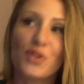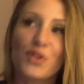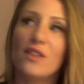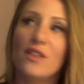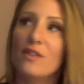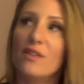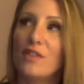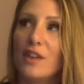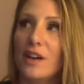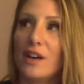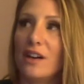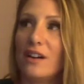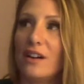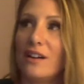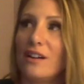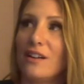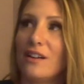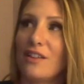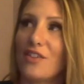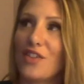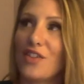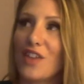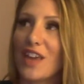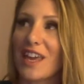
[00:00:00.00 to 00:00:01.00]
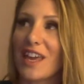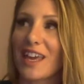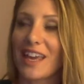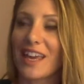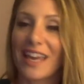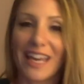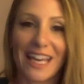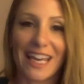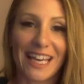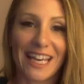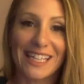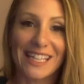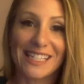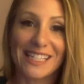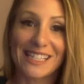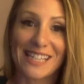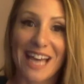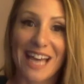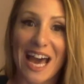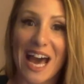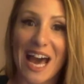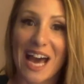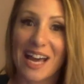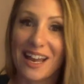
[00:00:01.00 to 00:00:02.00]
The thing is
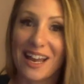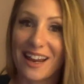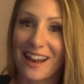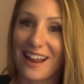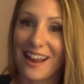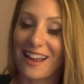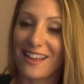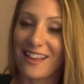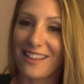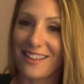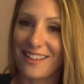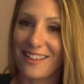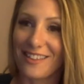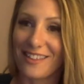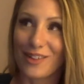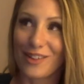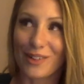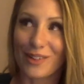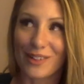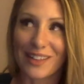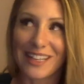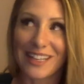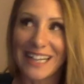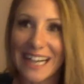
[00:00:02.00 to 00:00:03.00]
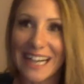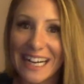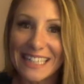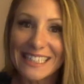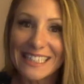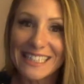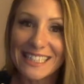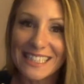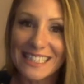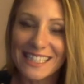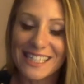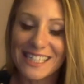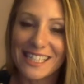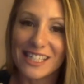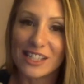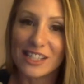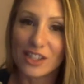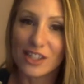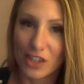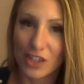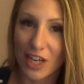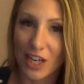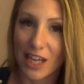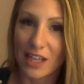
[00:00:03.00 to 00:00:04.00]
that the only constant
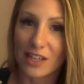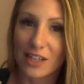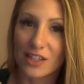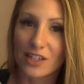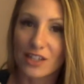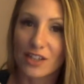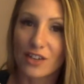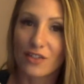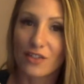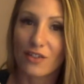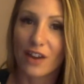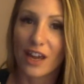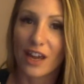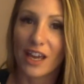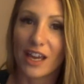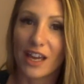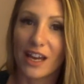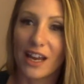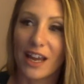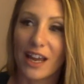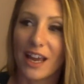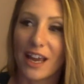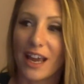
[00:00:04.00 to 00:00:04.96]
is change, right?